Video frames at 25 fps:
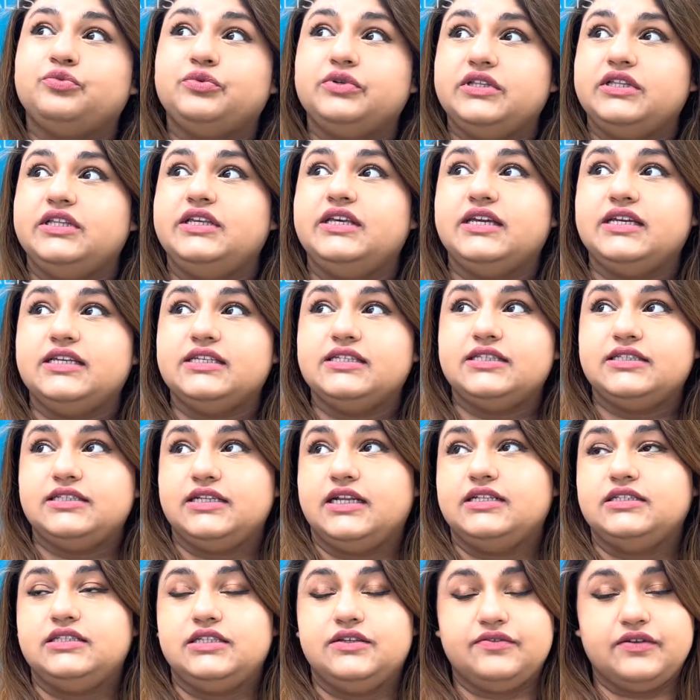really
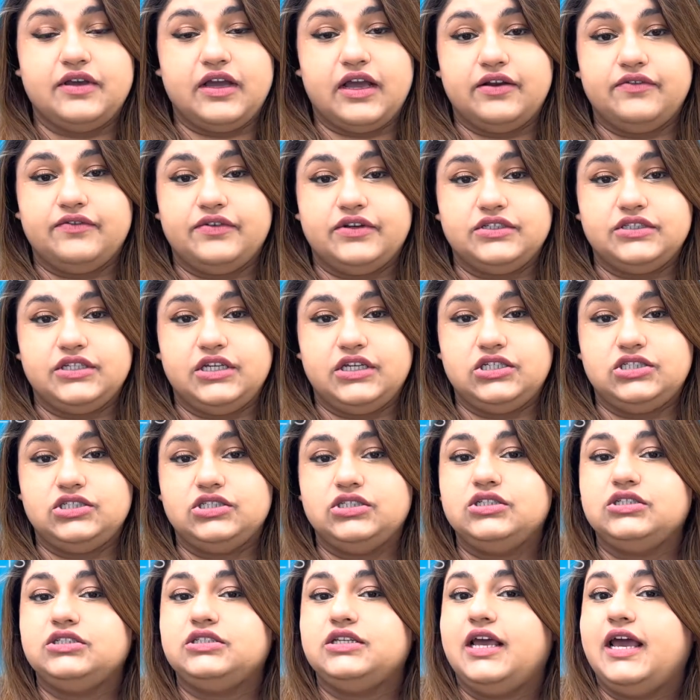extensive
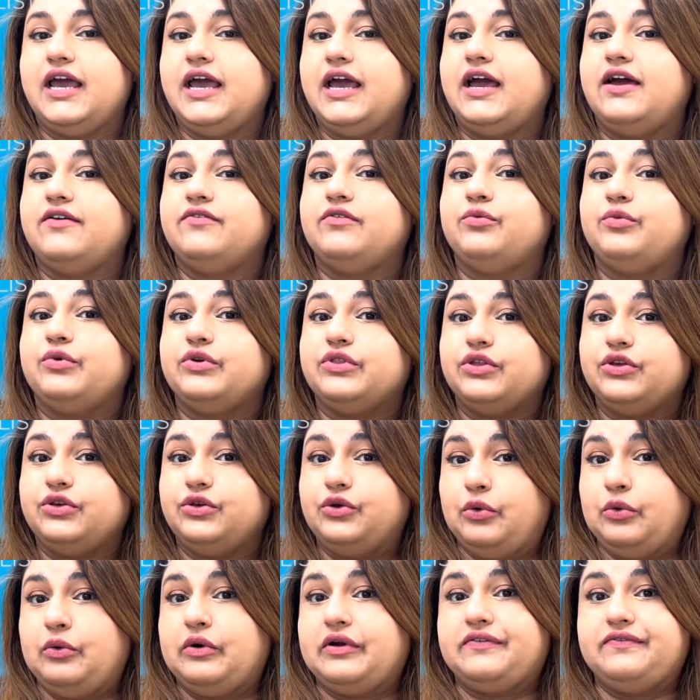conversation to have with
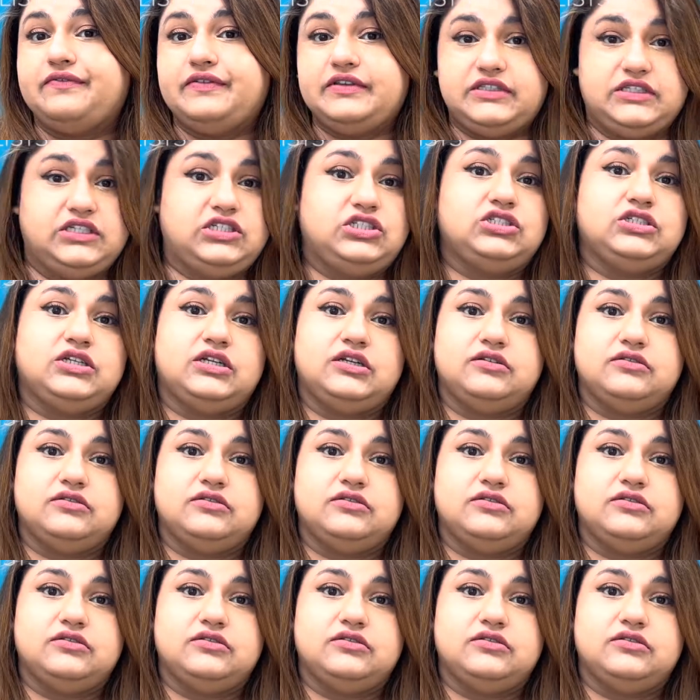your physician.